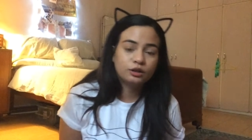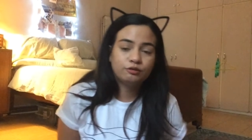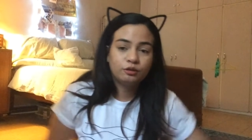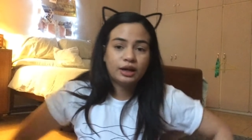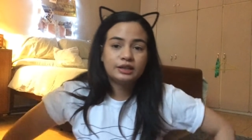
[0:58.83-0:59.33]
So
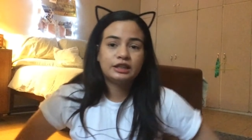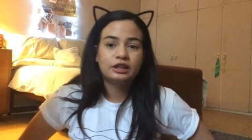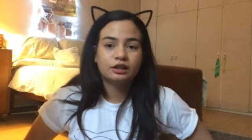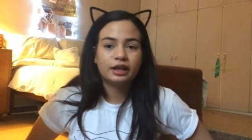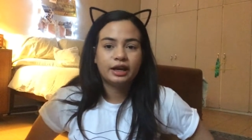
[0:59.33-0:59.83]
if you guys
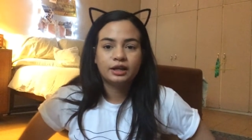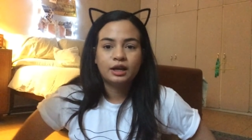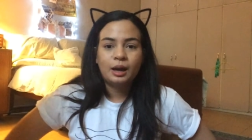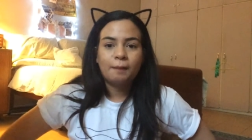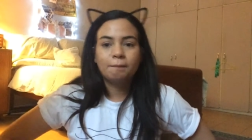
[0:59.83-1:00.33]
hear like
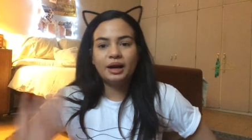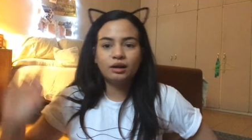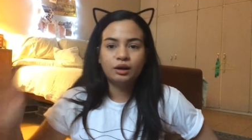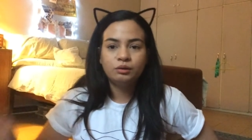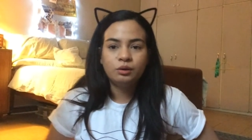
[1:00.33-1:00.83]

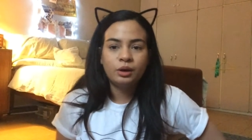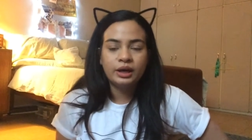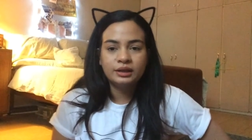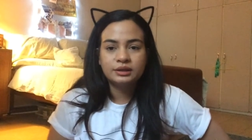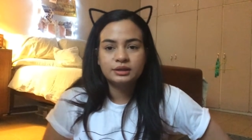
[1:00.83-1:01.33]
background
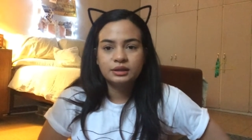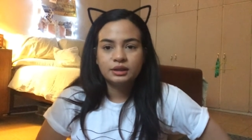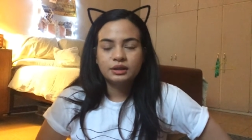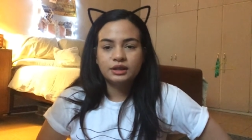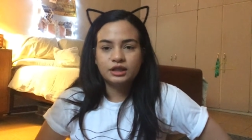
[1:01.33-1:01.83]
noise,
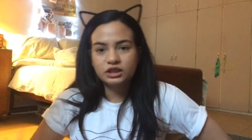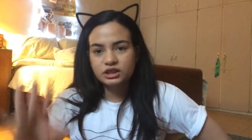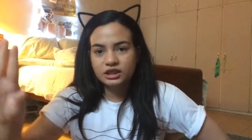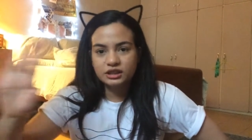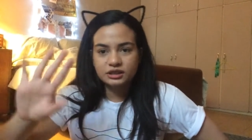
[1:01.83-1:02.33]
that's
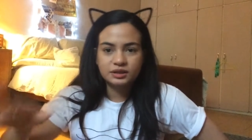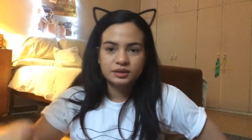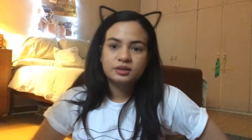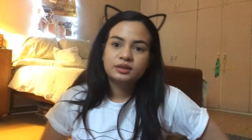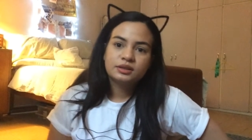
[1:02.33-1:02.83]
just because
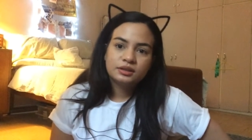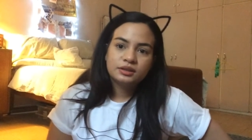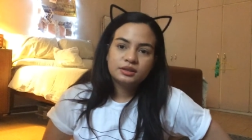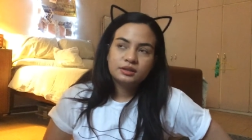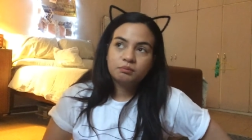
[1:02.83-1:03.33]

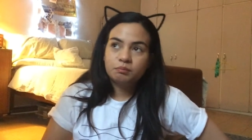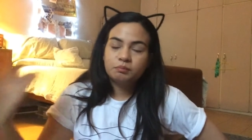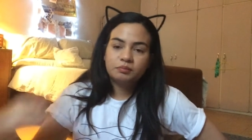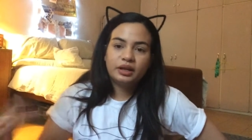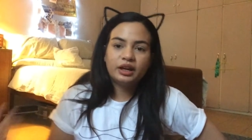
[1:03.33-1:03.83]

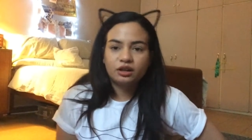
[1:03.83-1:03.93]
the